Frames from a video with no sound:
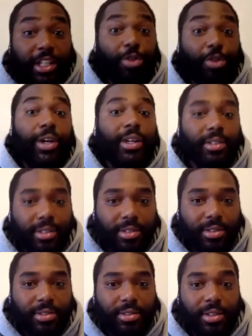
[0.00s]
great.
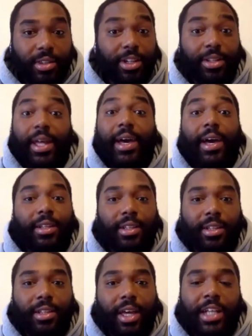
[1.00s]
They're not.
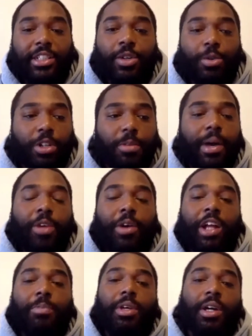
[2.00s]
As a quarterback, you got
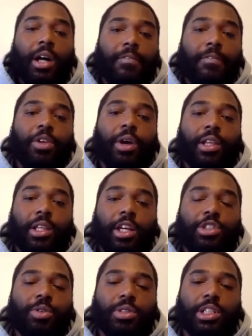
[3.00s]
to be confident. You got to lead
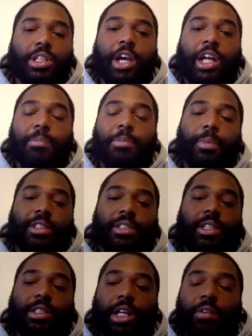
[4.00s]
your team. You got to be mentally
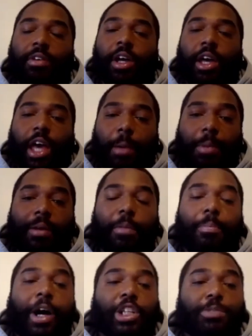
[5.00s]
tough and be able to
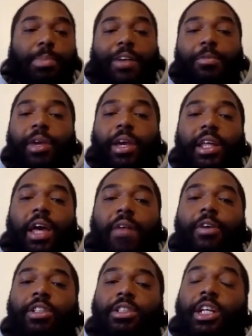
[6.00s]
bounce back from any
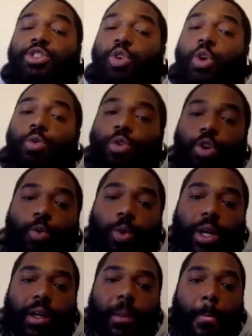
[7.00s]
adversity that's thrown your
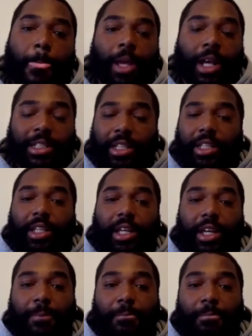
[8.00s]
way. Because at the end of the day,